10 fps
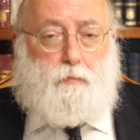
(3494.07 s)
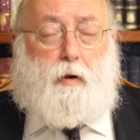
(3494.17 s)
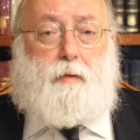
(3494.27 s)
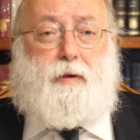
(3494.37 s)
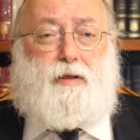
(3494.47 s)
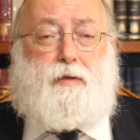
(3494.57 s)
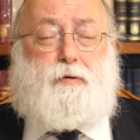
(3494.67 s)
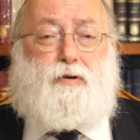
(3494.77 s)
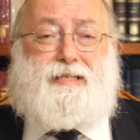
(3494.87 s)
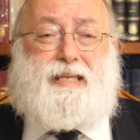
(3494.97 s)
primarily
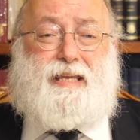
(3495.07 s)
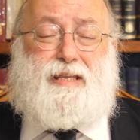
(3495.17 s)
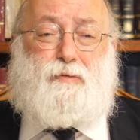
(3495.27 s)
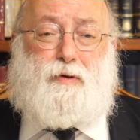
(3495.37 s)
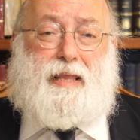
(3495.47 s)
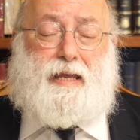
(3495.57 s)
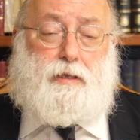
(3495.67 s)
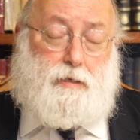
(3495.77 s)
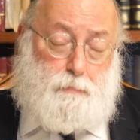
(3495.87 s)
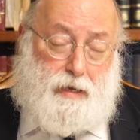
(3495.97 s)
because the Yidden were like,
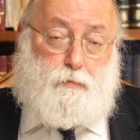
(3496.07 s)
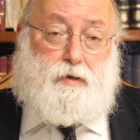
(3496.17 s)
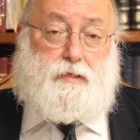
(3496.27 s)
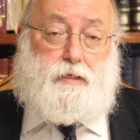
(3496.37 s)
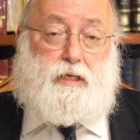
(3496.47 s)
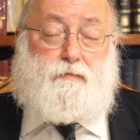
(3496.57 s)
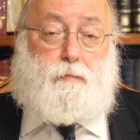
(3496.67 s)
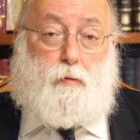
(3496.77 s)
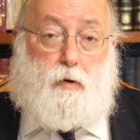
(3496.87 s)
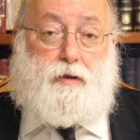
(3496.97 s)
there's many reasons given,
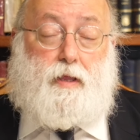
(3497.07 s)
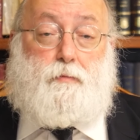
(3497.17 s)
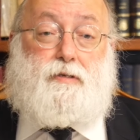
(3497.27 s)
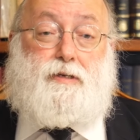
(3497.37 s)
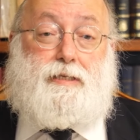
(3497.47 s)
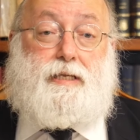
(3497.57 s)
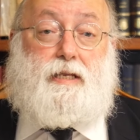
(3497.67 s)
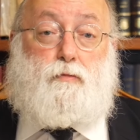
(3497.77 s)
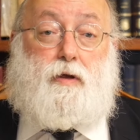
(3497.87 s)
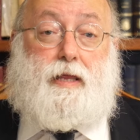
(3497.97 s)
but one of them was because the
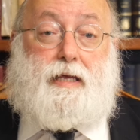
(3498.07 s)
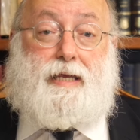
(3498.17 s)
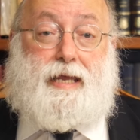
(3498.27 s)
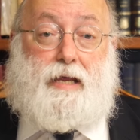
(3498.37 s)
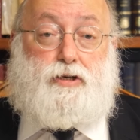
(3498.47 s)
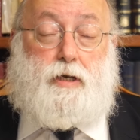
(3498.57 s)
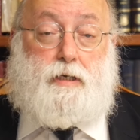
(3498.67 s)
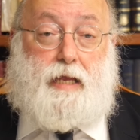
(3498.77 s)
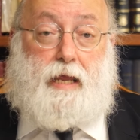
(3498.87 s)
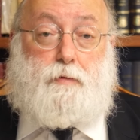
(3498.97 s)
Yidden were like a
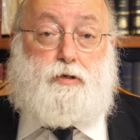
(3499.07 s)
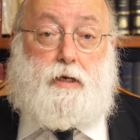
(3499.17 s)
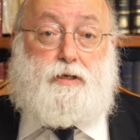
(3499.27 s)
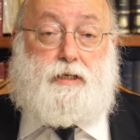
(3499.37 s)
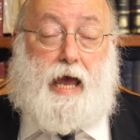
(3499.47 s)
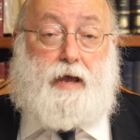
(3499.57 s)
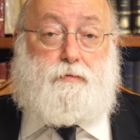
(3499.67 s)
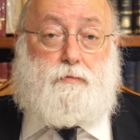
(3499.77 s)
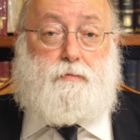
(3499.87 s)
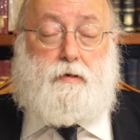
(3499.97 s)
Gerim Shenis
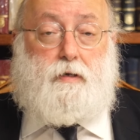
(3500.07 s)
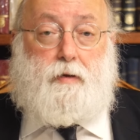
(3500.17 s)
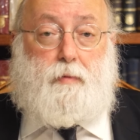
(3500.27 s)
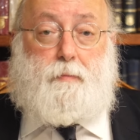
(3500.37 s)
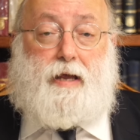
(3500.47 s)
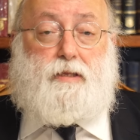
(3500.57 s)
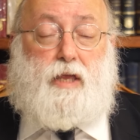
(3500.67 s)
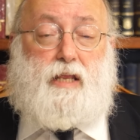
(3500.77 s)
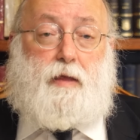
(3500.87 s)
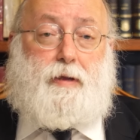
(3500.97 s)
Gairu. By Matan
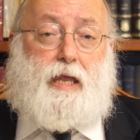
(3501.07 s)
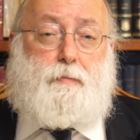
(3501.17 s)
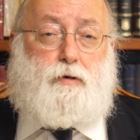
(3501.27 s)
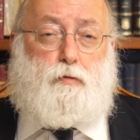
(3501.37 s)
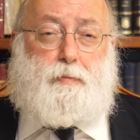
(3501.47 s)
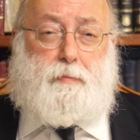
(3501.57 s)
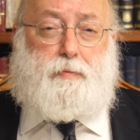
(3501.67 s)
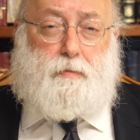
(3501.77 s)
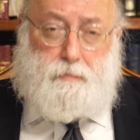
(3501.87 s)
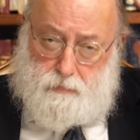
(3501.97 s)
Tei, they became a new
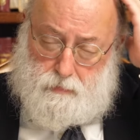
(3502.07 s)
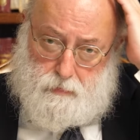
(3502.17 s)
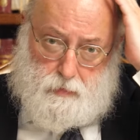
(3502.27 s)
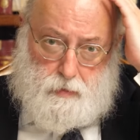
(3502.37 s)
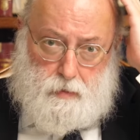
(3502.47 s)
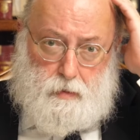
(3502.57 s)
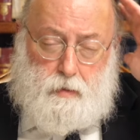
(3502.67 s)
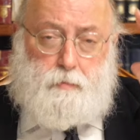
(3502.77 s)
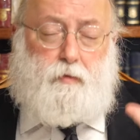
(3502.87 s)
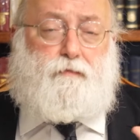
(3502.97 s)
people.
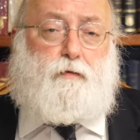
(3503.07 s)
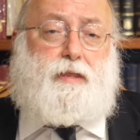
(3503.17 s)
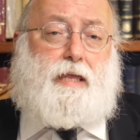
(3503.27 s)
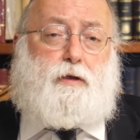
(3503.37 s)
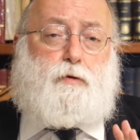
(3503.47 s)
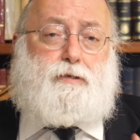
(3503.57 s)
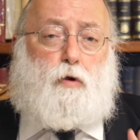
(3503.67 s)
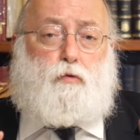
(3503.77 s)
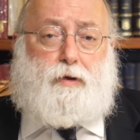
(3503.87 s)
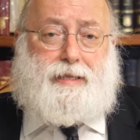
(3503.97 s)
Before that, there was
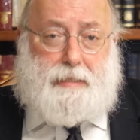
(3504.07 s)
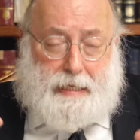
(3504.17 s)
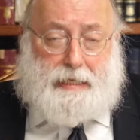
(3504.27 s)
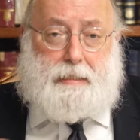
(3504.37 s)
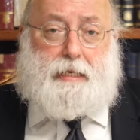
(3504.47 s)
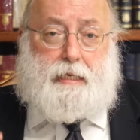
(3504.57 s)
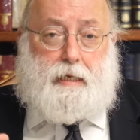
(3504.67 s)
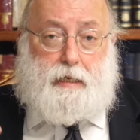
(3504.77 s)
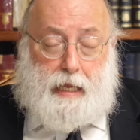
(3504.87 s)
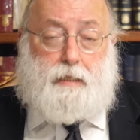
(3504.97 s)
no real
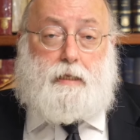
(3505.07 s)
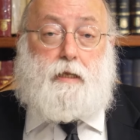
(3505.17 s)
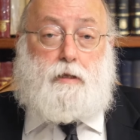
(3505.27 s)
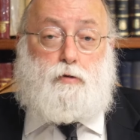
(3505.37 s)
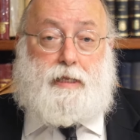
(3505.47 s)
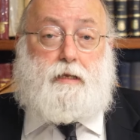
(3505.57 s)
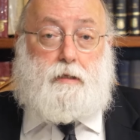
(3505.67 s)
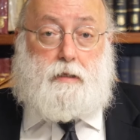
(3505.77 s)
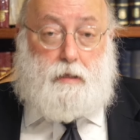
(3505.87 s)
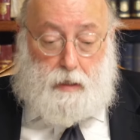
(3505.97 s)
legally
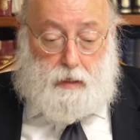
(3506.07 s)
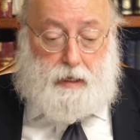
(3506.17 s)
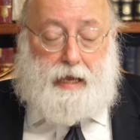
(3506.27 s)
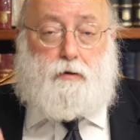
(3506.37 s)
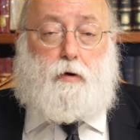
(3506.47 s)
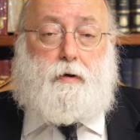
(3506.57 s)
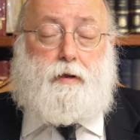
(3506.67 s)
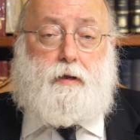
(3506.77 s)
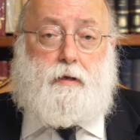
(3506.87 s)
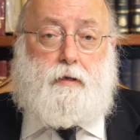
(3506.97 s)
legal
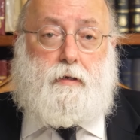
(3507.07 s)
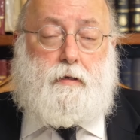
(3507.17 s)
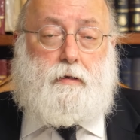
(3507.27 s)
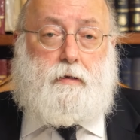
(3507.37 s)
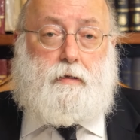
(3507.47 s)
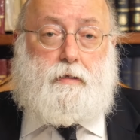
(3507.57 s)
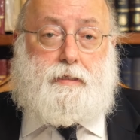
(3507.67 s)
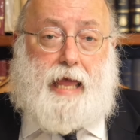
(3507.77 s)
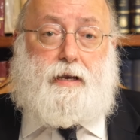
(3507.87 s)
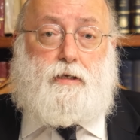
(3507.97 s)
category
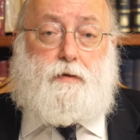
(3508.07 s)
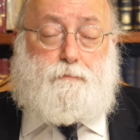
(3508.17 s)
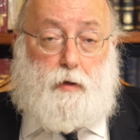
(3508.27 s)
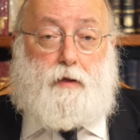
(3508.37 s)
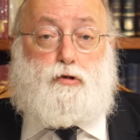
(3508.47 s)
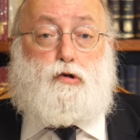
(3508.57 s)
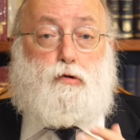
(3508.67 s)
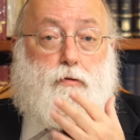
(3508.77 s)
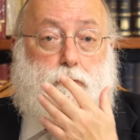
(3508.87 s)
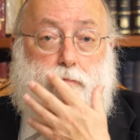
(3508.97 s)
status of a Jew.